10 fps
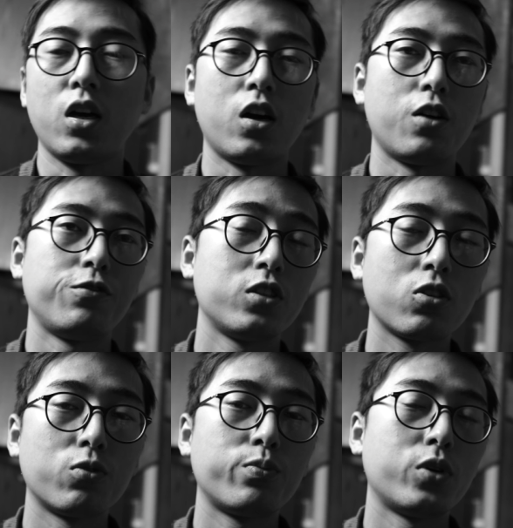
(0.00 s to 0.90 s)
uh,
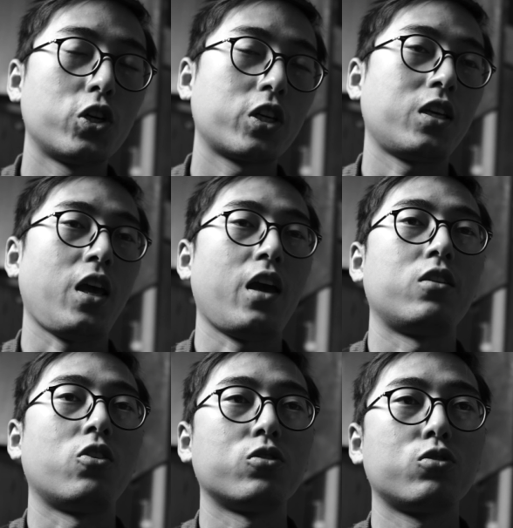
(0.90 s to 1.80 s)
physical book,
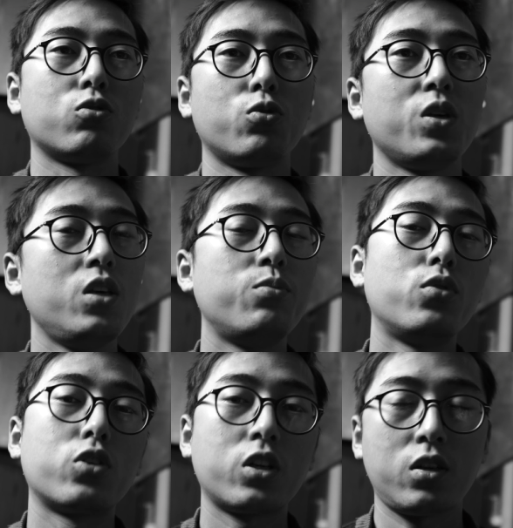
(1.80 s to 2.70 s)
and also
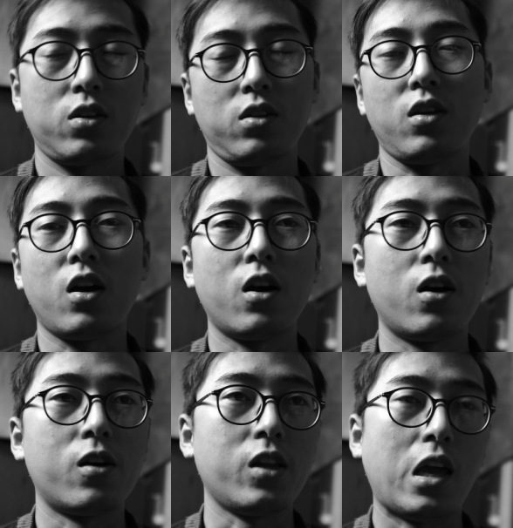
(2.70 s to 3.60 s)
ebook,
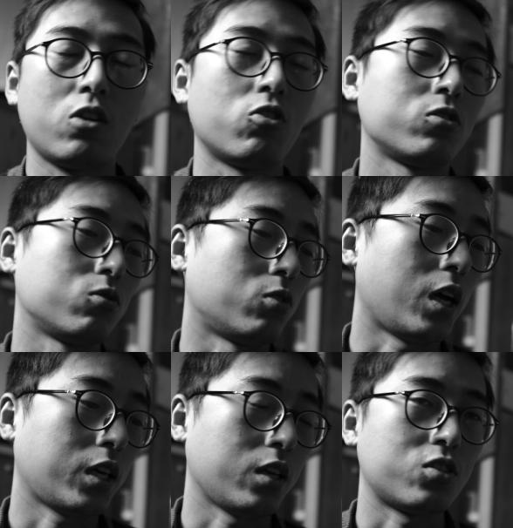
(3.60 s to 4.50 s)
uh, and, also
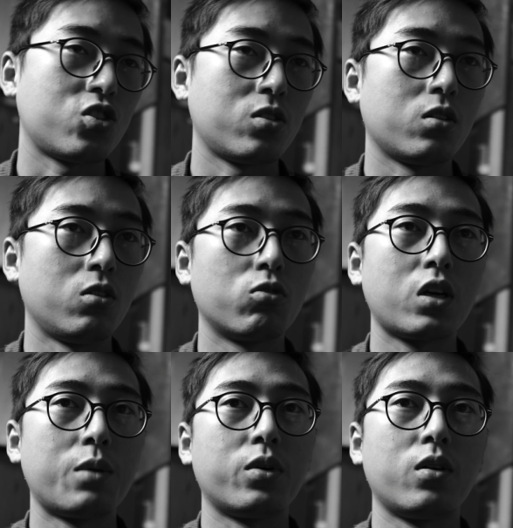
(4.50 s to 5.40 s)
I can
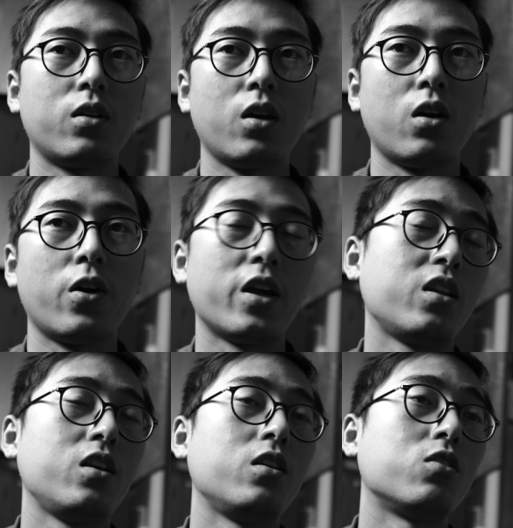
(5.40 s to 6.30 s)
look up uh,
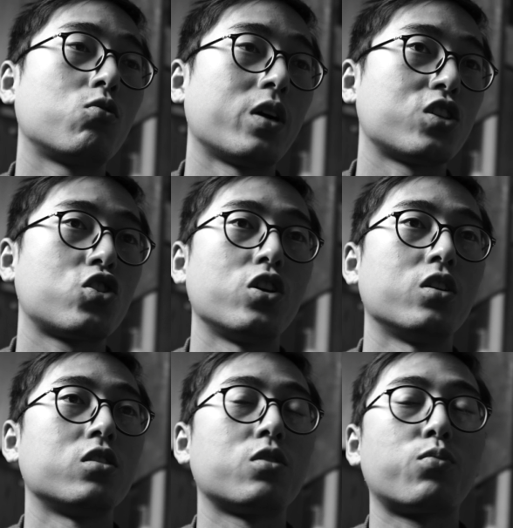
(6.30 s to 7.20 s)
any
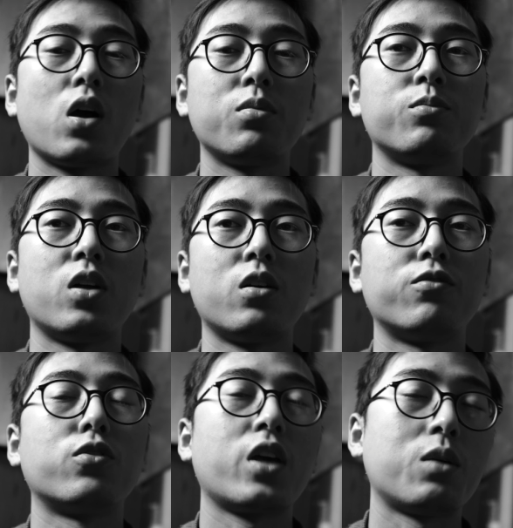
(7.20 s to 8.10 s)
questions, problem, uh,
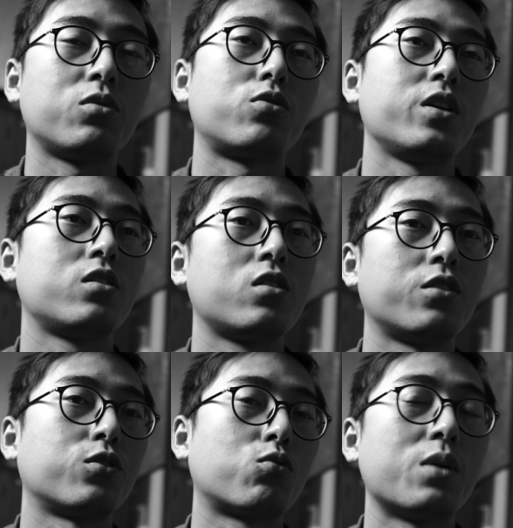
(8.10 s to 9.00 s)
vocabulary,
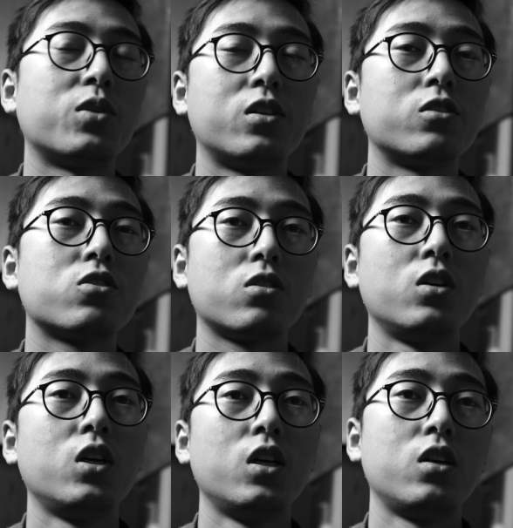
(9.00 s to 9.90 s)
stuff, grammar,
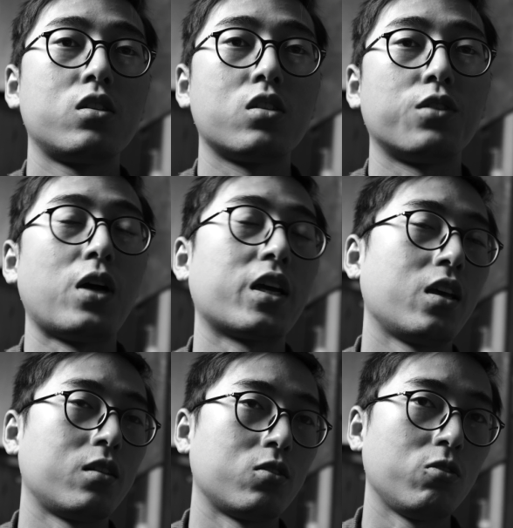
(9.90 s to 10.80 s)
stuff I
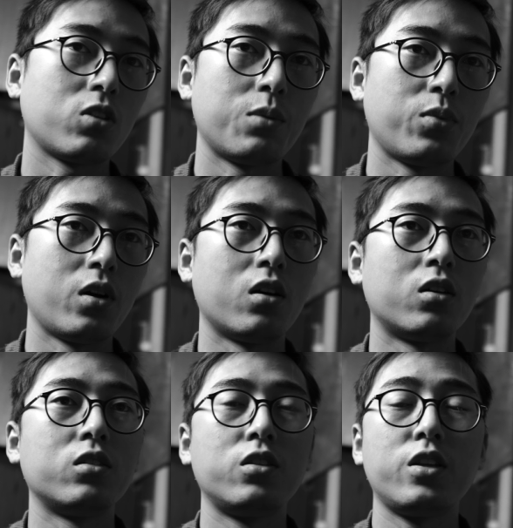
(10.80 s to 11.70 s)
can look up
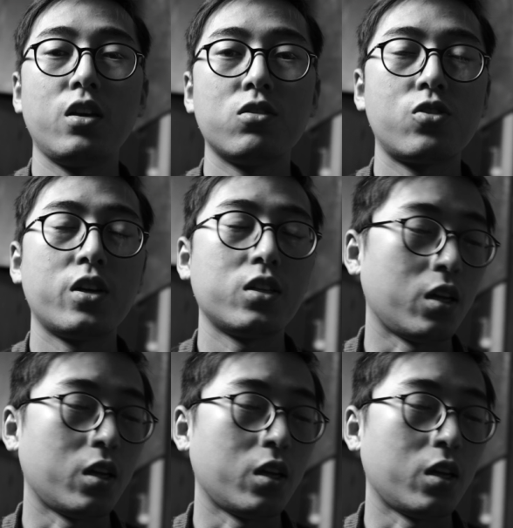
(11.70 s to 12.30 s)
on the internet